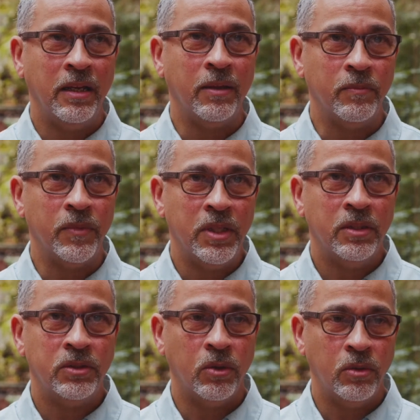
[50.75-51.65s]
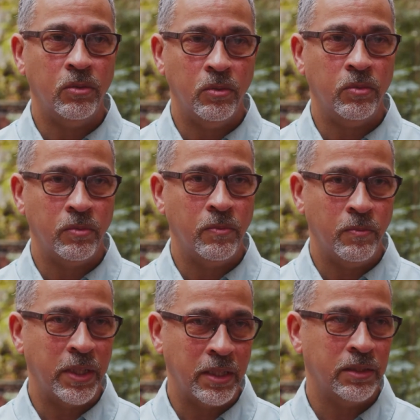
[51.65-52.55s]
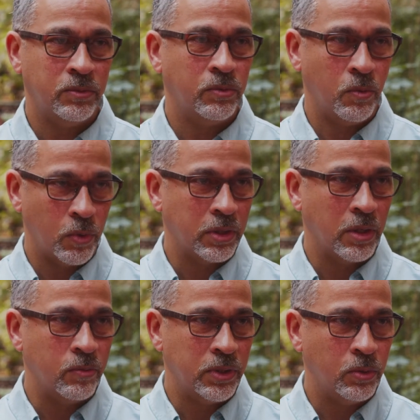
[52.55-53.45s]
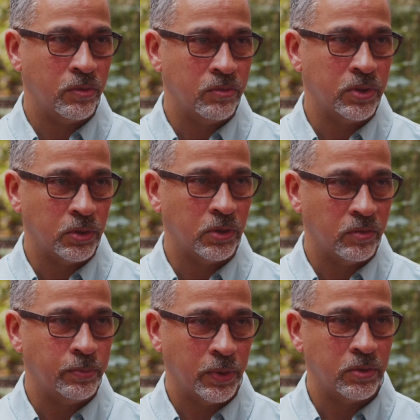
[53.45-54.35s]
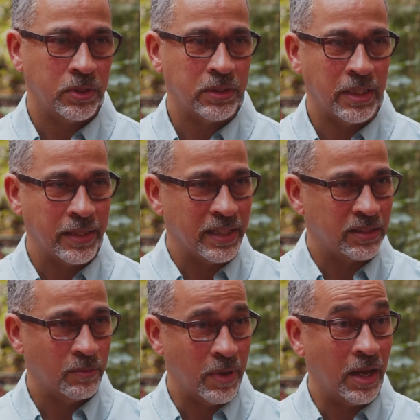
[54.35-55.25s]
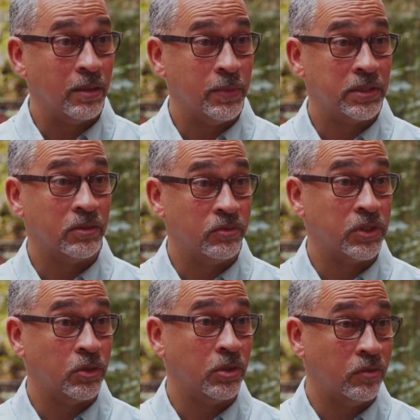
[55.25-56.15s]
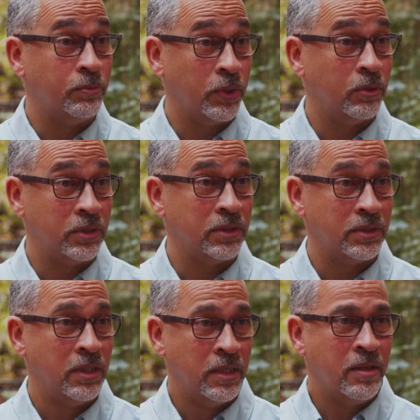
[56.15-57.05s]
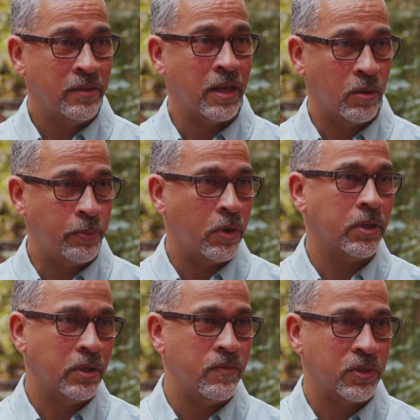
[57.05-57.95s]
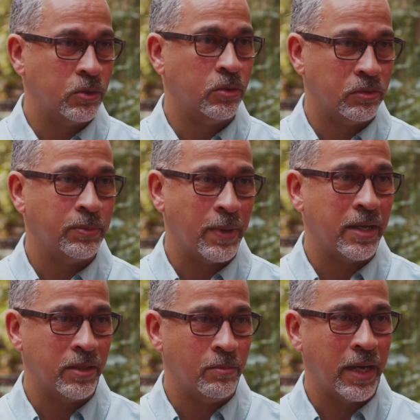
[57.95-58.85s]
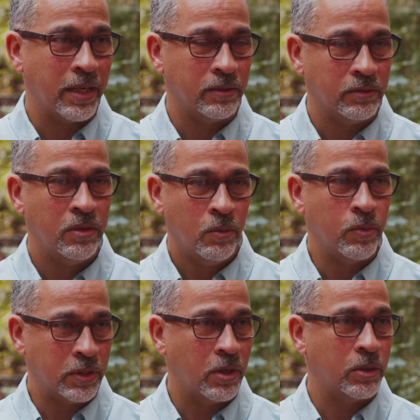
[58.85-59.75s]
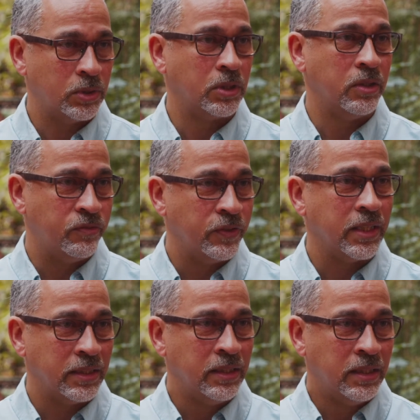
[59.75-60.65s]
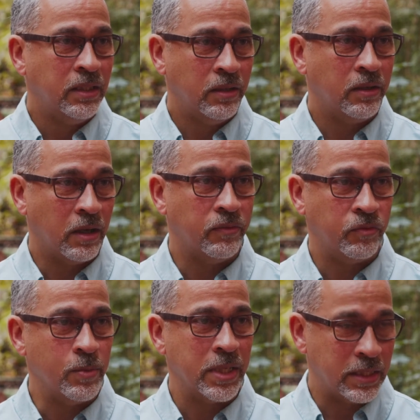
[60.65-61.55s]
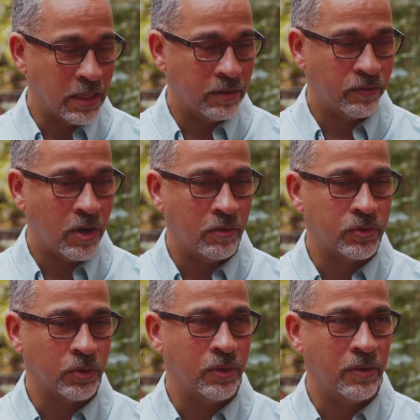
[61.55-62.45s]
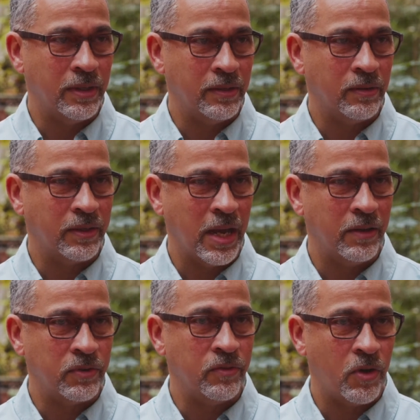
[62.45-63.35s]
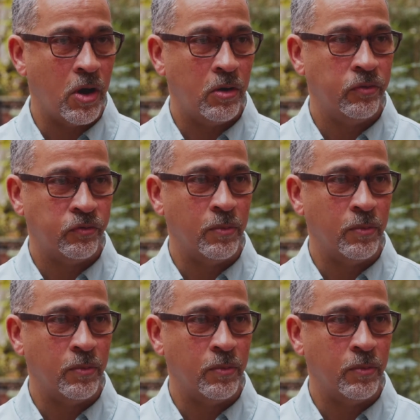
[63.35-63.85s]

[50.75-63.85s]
Um, so because the work that we do with restorative approaches, and there's some elements of restorative approaches that are part of the school responder model, we thought it was a good fit uh, for me to get involved. So it kind of evolved